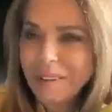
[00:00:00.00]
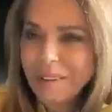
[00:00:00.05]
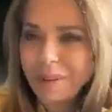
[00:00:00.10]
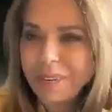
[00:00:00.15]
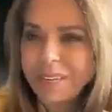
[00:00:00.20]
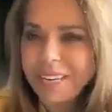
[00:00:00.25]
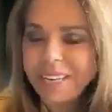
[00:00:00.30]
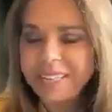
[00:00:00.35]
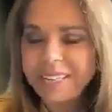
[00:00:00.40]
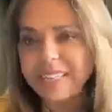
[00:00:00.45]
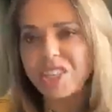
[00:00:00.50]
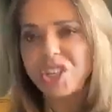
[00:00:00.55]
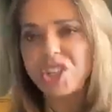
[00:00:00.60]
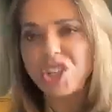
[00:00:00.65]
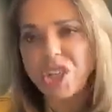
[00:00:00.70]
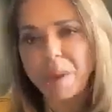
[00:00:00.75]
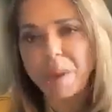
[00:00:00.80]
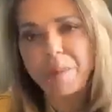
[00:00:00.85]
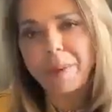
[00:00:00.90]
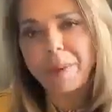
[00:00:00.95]
we need to
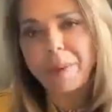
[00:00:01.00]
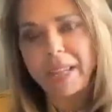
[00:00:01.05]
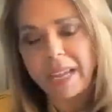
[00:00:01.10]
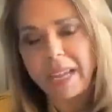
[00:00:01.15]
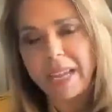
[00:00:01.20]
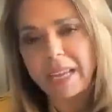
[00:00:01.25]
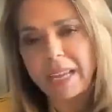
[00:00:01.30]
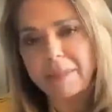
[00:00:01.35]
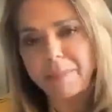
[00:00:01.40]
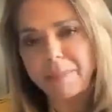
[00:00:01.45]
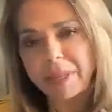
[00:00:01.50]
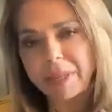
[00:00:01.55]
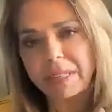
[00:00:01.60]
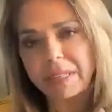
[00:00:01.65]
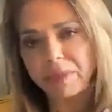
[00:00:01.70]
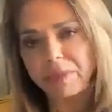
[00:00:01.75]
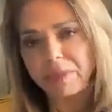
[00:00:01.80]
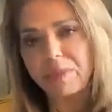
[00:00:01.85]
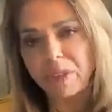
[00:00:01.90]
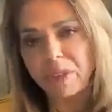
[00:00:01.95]
jump ahead,
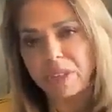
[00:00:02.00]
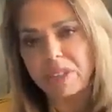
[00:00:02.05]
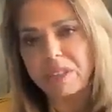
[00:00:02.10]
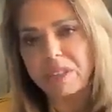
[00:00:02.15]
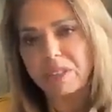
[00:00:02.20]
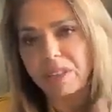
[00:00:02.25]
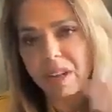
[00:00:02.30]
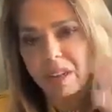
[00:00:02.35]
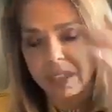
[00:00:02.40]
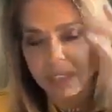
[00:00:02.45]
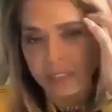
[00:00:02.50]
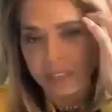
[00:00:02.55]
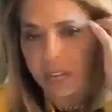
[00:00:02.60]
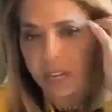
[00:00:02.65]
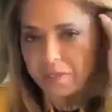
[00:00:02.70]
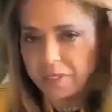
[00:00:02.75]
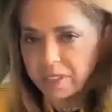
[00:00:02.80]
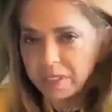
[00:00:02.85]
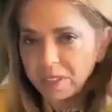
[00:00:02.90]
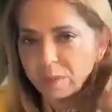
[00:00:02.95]
because we've got to
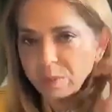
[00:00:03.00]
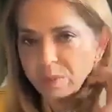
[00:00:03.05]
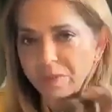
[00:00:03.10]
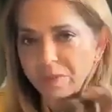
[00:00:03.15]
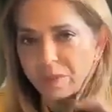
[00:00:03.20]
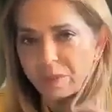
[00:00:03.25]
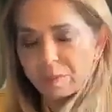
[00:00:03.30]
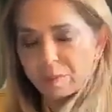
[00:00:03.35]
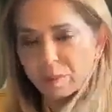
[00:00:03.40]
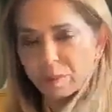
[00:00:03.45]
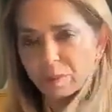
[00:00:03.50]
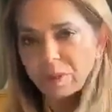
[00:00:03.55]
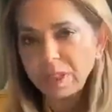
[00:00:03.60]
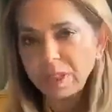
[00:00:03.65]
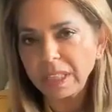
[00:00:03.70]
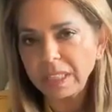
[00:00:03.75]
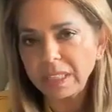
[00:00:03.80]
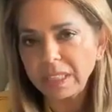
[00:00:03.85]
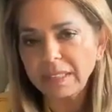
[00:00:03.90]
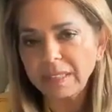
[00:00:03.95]
dive into a few more
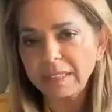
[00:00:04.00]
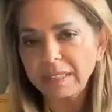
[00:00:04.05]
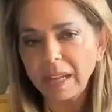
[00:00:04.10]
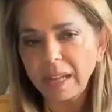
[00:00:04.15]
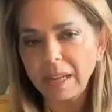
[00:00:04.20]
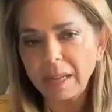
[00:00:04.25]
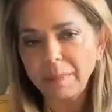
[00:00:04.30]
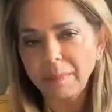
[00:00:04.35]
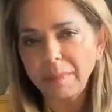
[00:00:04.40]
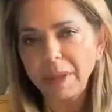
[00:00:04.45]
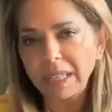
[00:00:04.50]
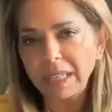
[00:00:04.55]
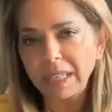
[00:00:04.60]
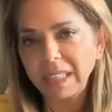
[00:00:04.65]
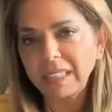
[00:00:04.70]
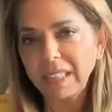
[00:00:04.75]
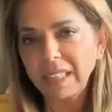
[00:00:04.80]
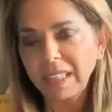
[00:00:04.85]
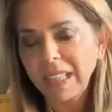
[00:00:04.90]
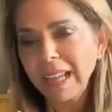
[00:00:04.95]
things,
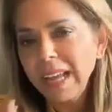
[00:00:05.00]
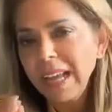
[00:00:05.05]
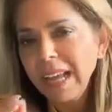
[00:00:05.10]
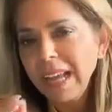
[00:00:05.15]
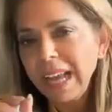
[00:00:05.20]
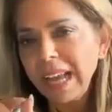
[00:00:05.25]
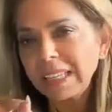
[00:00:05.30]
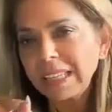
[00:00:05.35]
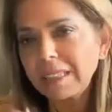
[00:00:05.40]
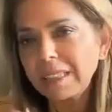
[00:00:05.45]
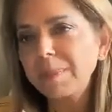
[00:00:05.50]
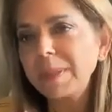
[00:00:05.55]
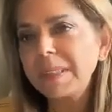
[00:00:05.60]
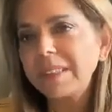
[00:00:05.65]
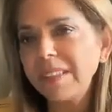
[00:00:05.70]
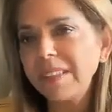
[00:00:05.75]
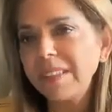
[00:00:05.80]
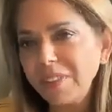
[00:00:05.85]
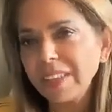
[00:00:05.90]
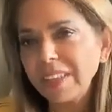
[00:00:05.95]
and
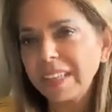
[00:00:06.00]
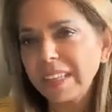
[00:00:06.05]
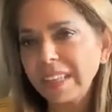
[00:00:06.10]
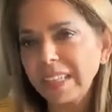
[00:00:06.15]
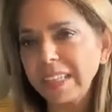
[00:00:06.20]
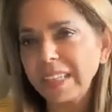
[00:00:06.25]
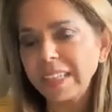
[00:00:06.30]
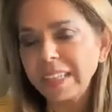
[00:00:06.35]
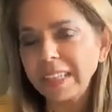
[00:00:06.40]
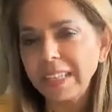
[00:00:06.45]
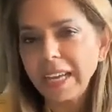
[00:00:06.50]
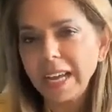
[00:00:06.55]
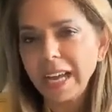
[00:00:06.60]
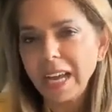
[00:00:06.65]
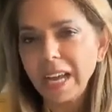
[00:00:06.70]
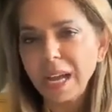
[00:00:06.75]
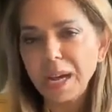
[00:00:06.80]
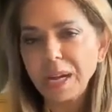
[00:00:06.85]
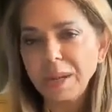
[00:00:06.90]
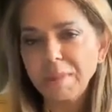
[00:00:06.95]
specifically,
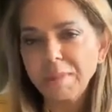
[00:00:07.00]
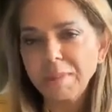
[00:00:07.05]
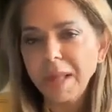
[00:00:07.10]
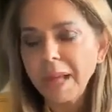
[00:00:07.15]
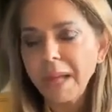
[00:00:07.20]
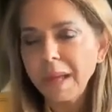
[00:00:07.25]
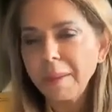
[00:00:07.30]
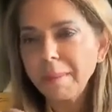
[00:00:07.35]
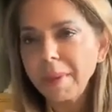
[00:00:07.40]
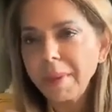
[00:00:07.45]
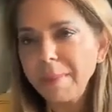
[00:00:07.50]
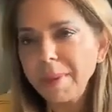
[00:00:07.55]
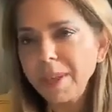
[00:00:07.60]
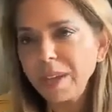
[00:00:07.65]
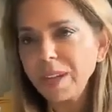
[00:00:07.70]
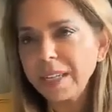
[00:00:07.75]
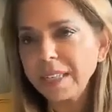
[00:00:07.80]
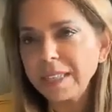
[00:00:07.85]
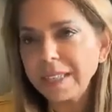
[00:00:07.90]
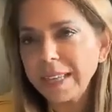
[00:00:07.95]
maybe
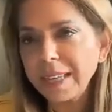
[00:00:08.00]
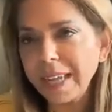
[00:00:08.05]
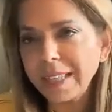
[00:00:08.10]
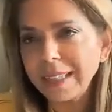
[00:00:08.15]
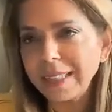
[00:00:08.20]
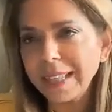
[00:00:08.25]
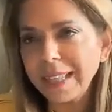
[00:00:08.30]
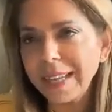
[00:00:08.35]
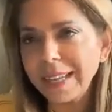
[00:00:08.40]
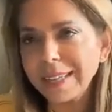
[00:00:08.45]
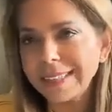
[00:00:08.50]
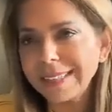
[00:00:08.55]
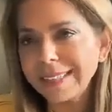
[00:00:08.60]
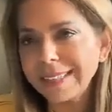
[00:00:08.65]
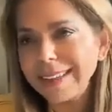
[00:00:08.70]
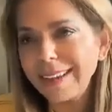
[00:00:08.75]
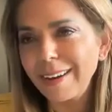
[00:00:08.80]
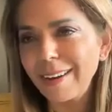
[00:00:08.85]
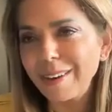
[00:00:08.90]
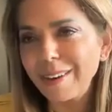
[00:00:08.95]
you can take that
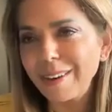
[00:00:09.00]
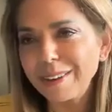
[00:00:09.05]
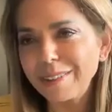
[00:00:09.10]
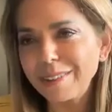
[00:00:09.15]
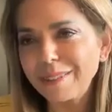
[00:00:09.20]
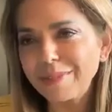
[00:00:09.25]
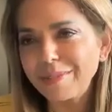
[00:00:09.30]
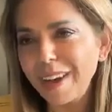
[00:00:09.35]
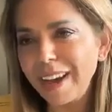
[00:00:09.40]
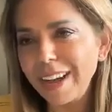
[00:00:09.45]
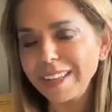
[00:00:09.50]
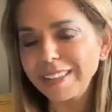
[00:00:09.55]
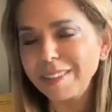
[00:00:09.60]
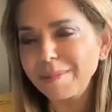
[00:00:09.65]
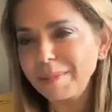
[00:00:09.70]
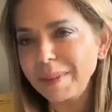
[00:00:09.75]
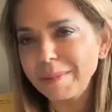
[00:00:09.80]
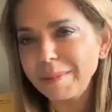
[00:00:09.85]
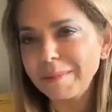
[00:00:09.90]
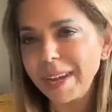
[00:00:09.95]
on
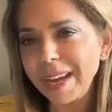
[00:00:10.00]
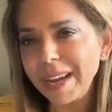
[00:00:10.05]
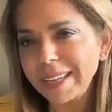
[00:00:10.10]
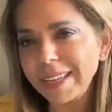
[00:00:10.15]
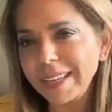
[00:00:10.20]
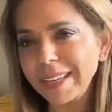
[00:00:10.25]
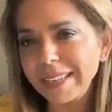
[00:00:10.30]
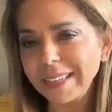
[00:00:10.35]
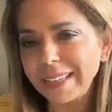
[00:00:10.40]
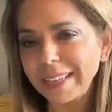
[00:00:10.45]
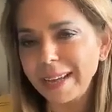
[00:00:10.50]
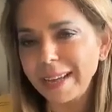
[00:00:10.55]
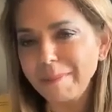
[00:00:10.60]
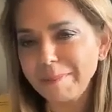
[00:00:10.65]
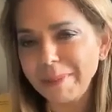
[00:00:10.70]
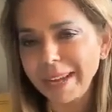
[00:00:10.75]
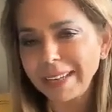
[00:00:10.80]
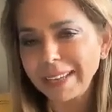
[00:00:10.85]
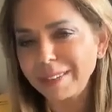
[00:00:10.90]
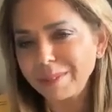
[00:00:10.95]
advisement, Mark, and
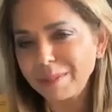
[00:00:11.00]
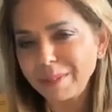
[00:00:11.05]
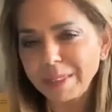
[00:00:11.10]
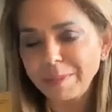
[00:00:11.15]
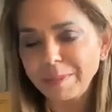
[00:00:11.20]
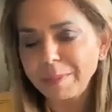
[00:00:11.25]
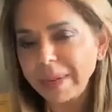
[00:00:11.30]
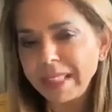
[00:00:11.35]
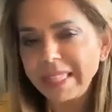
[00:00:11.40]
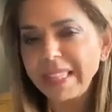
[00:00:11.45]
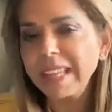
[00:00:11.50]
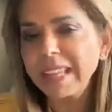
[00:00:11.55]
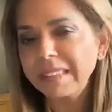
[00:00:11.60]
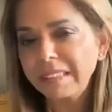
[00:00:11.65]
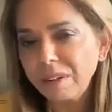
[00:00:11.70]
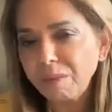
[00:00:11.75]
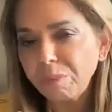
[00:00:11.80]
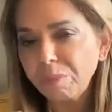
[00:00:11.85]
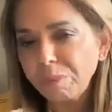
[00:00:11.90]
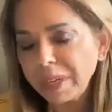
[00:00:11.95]
come back to us. But I think
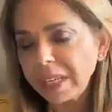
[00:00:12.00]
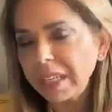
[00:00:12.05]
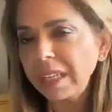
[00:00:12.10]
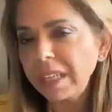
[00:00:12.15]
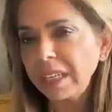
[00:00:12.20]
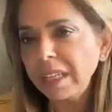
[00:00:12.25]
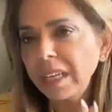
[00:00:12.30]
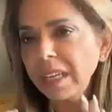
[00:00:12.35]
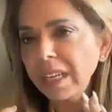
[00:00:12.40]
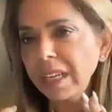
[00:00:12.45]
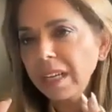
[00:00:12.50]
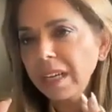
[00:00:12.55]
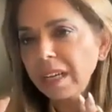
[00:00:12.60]
it's a really